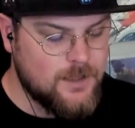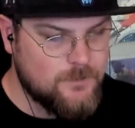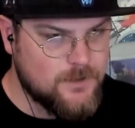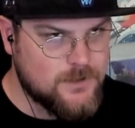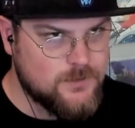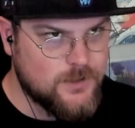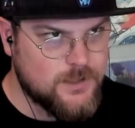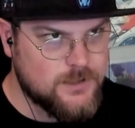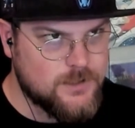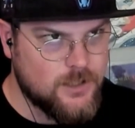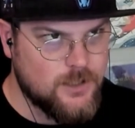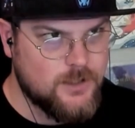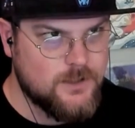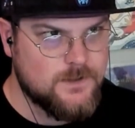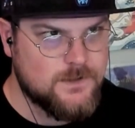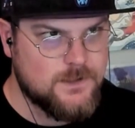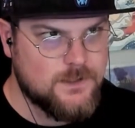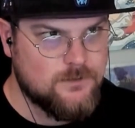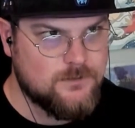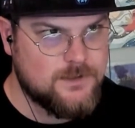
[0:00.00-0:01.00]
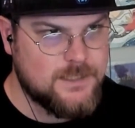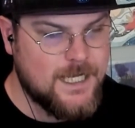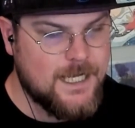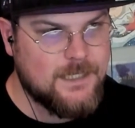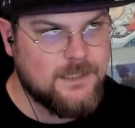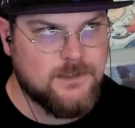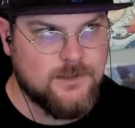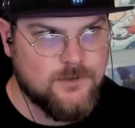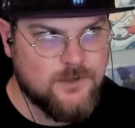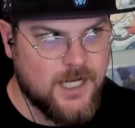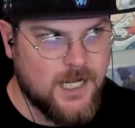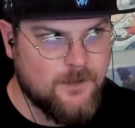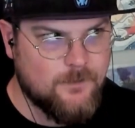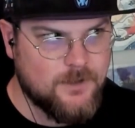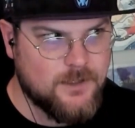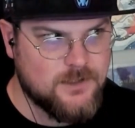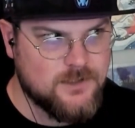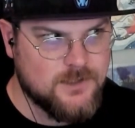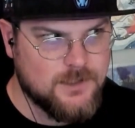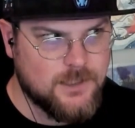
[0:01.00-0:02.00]
between turns, you take 2
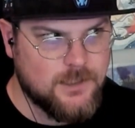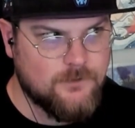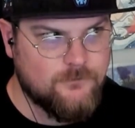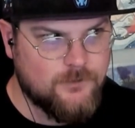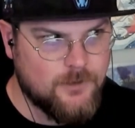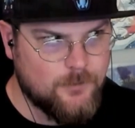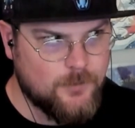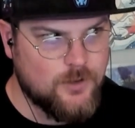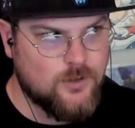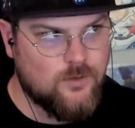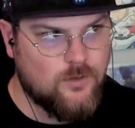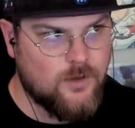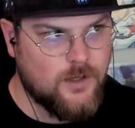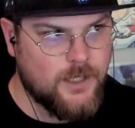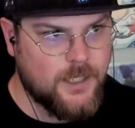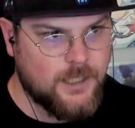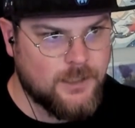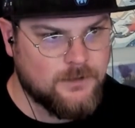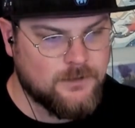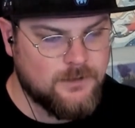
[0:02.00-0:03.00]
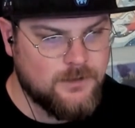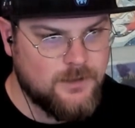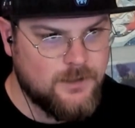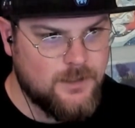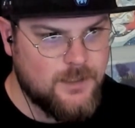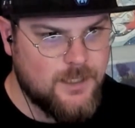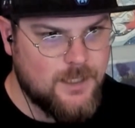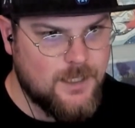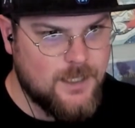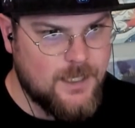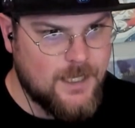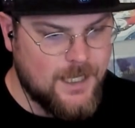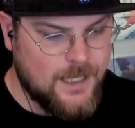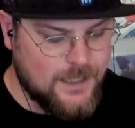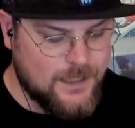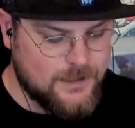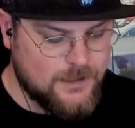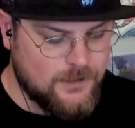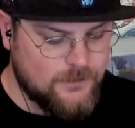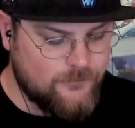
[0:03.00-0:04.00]
damage and then you flip a coin.
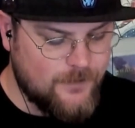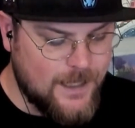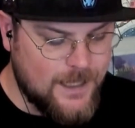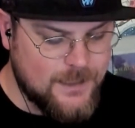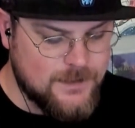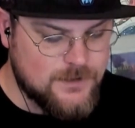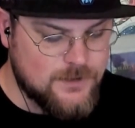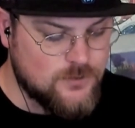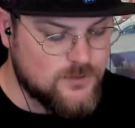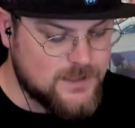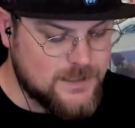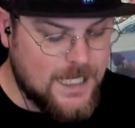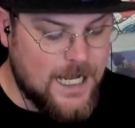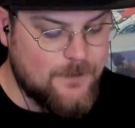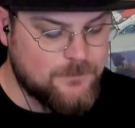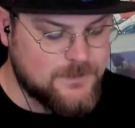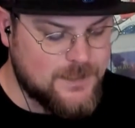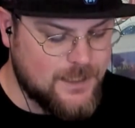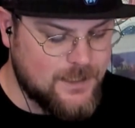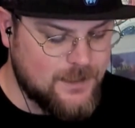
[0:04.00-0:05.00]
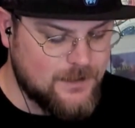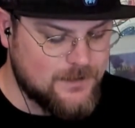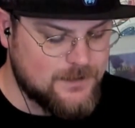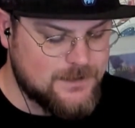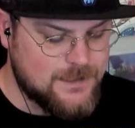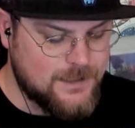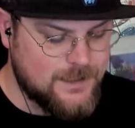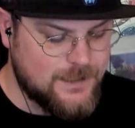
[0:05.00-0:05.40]
And if heads, you stop taking the 10